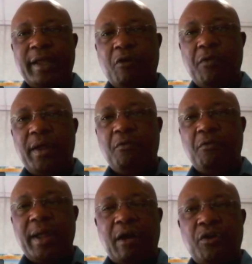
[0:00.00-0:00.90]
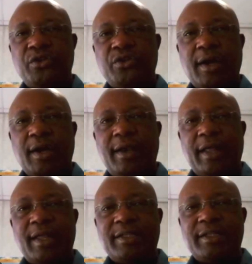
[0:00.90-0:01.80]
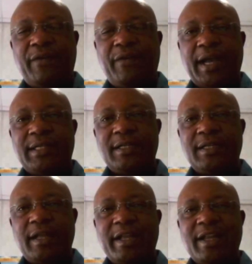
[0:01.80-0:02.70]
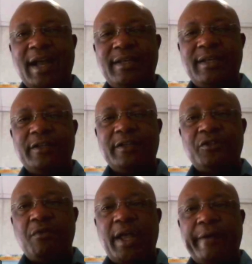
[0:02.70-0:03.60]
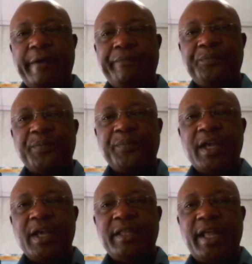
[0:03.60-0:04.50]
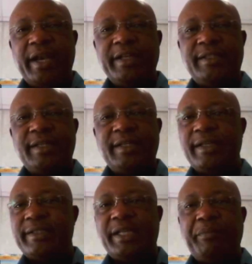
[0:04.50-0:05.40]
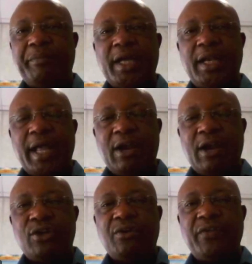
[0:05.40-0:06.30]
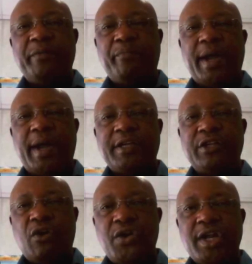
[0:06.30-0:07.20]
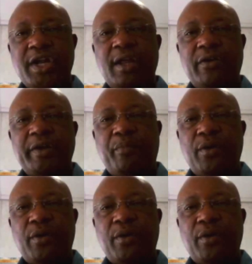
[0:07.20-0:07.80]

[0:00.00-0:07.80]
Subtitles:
I think we are also clear that, in fact, in the countries where there is seemingly a lot of impact on